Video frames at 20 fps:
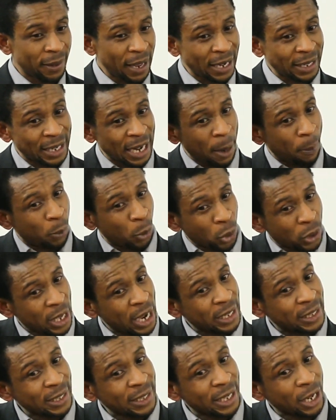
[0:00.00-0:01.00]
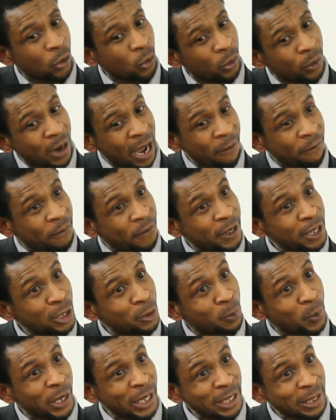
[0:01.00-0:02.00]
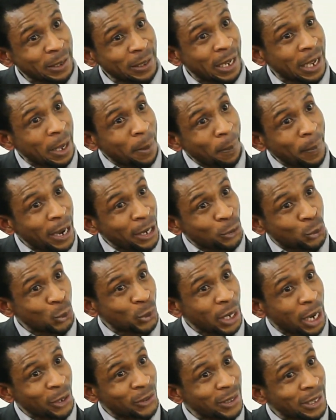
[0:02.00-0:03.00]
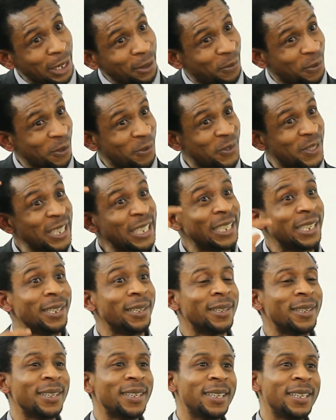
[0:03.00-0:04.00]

that they are projecting they will have finished paying by 2015.